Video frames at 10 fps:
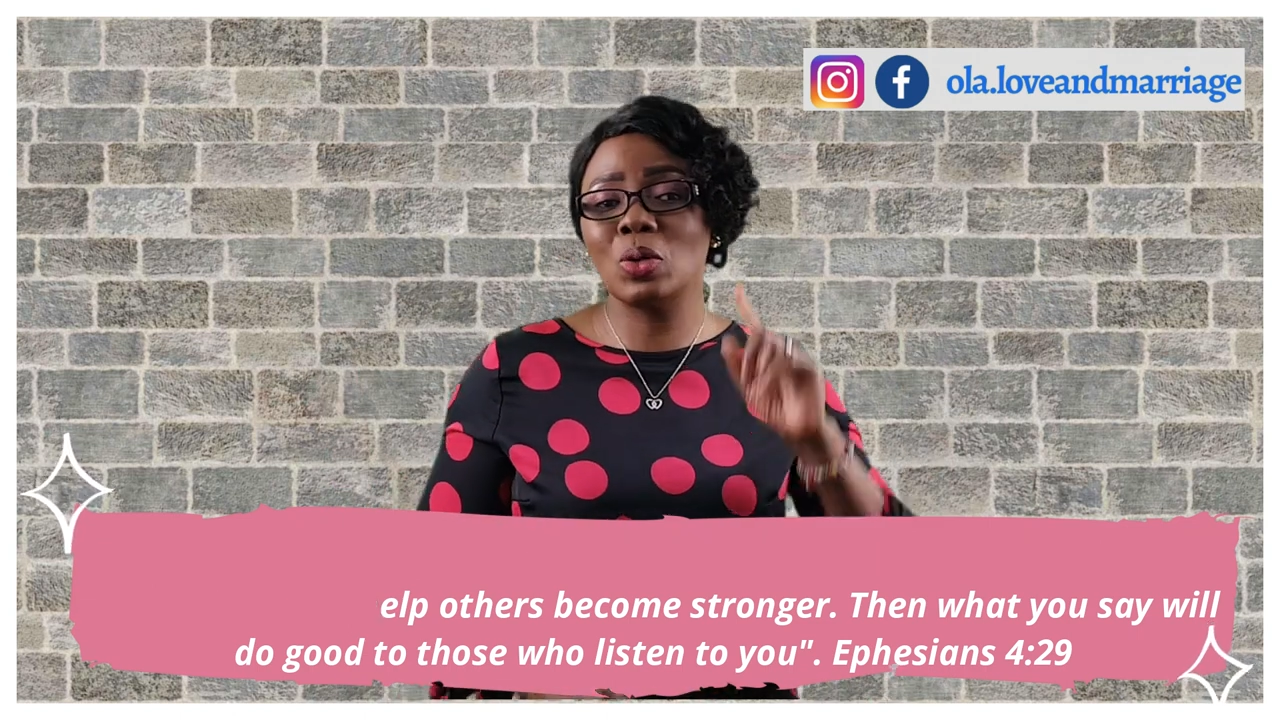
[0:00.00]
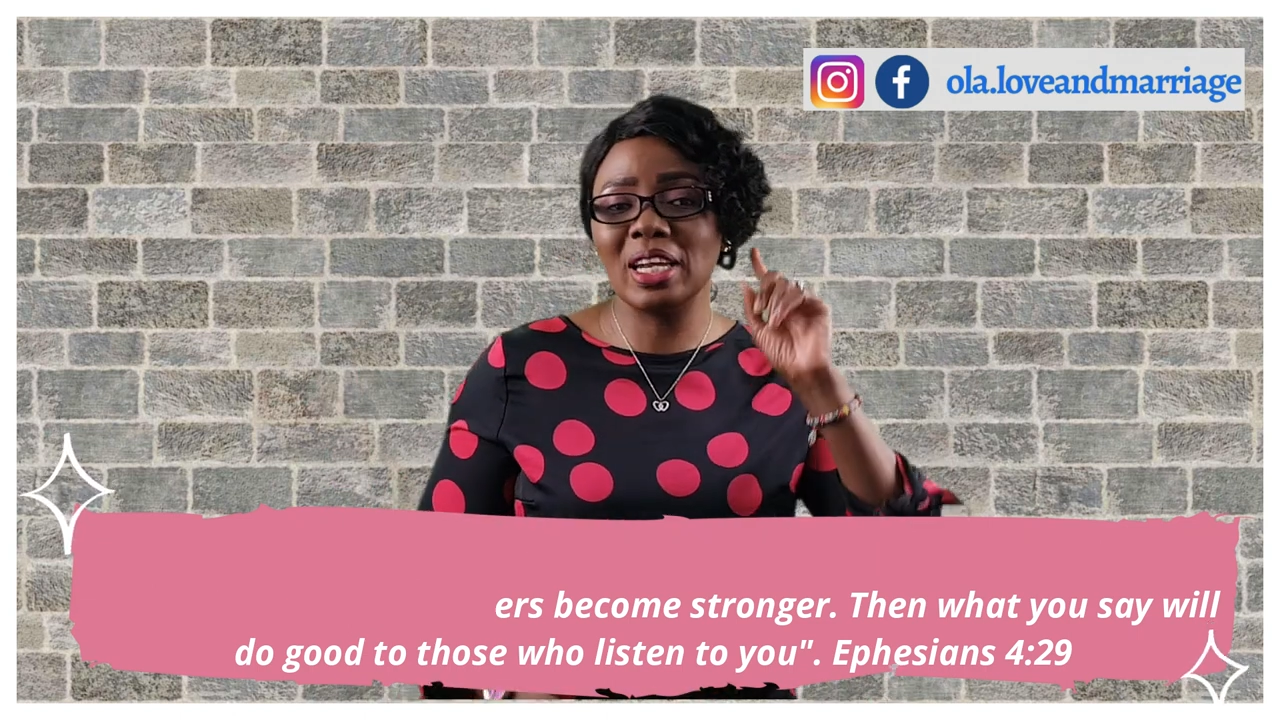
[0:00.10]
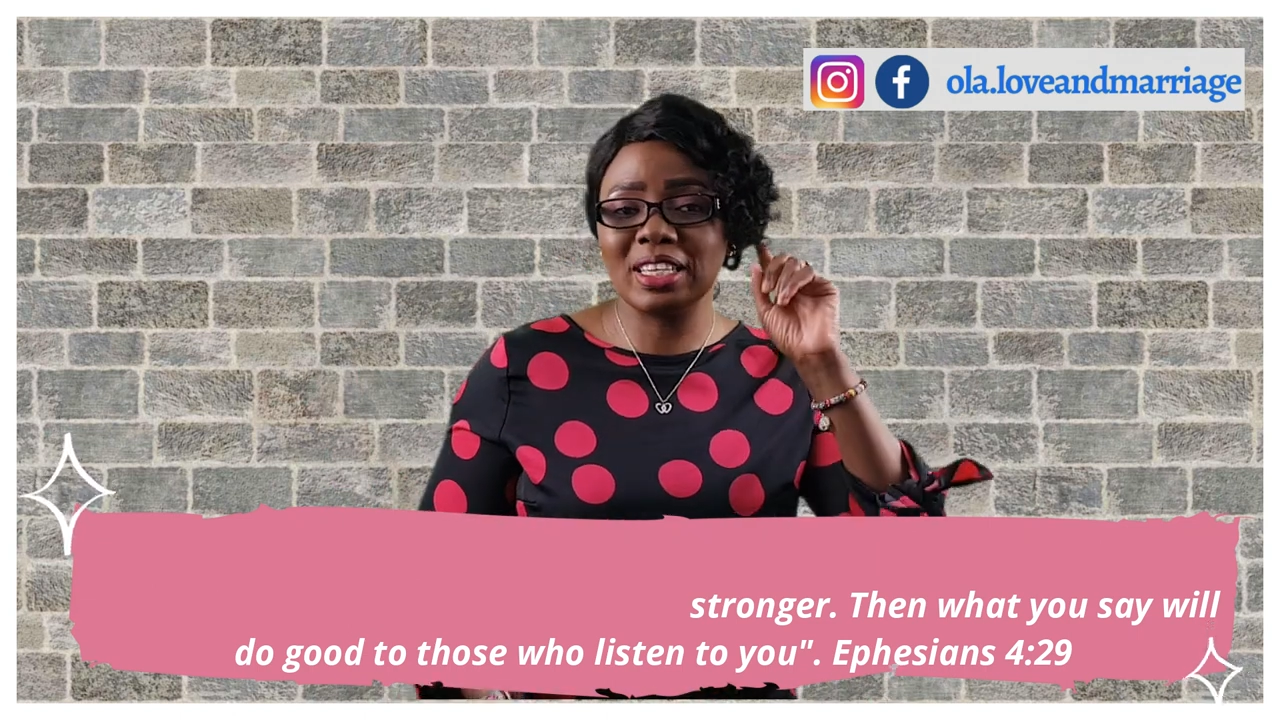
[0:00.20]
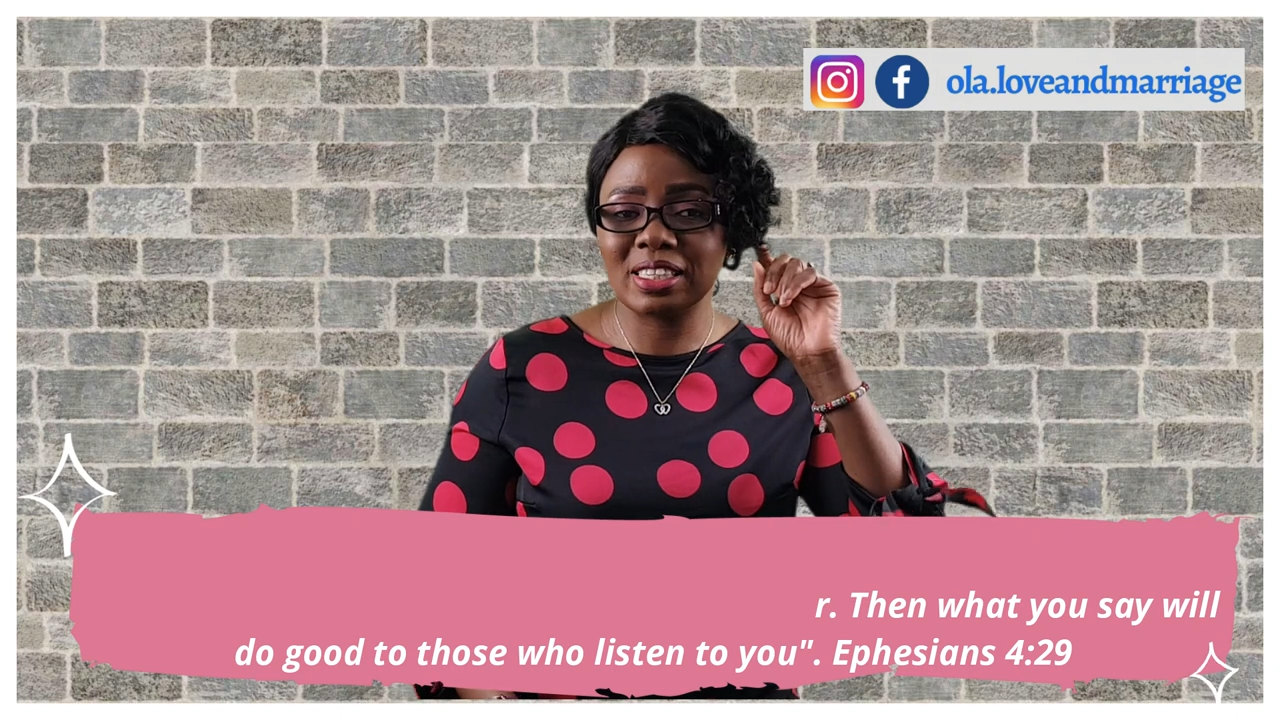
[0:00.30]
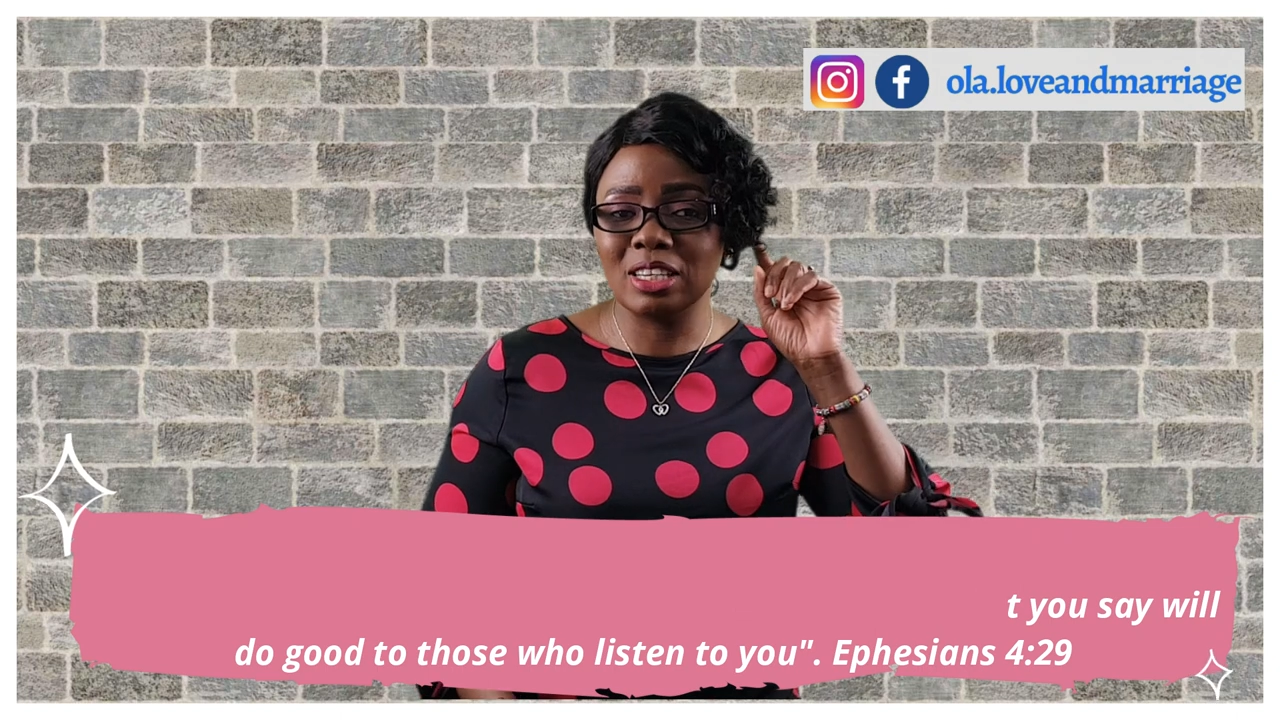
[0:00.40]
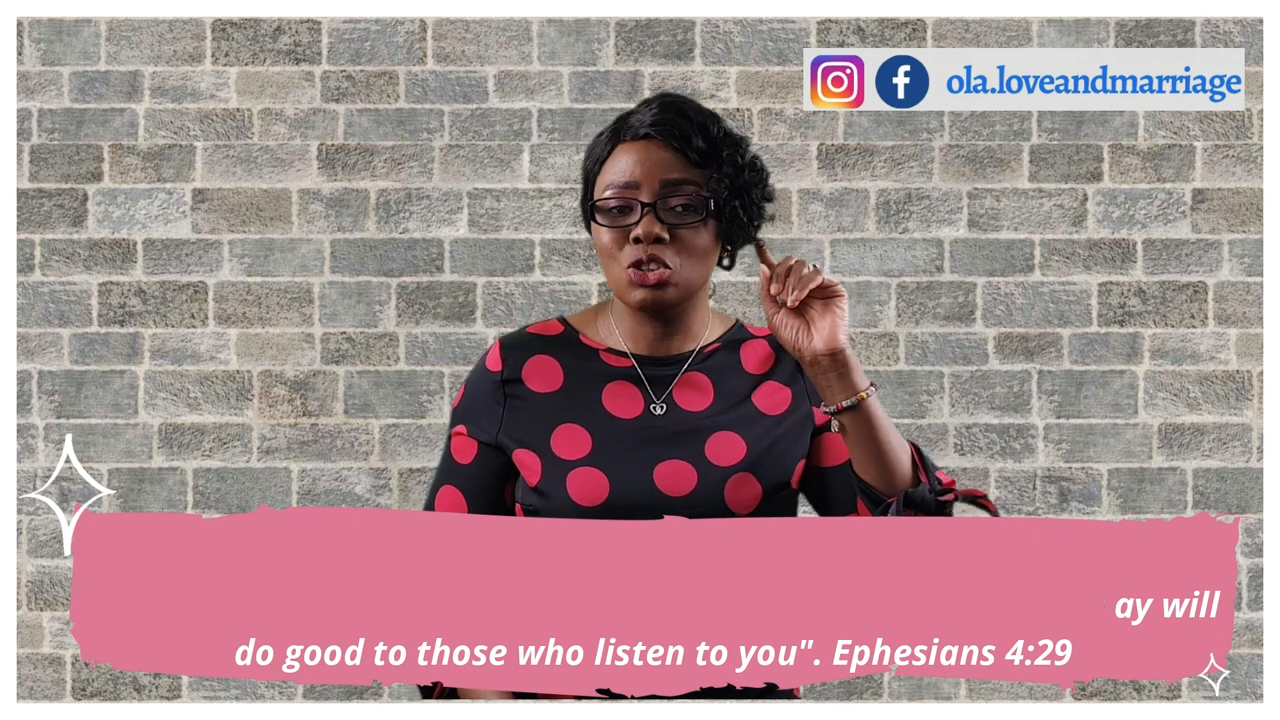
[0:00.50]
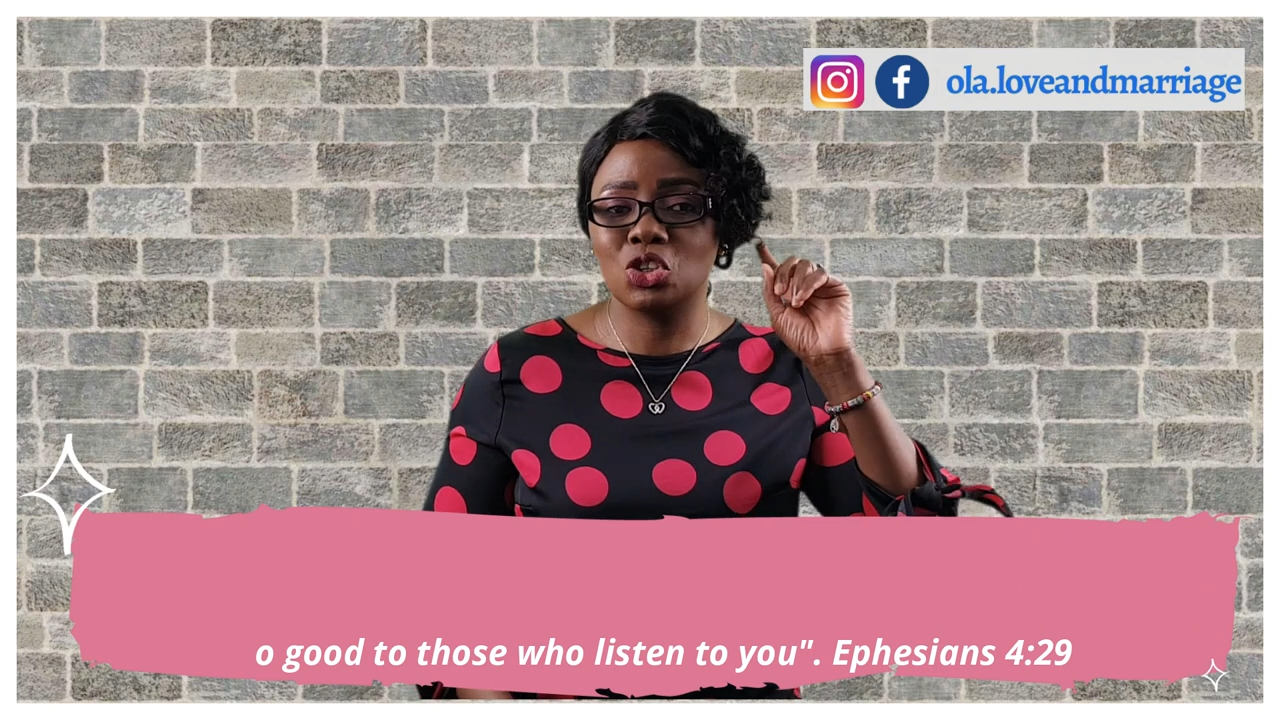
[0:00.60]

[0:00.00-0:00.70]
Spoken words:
listen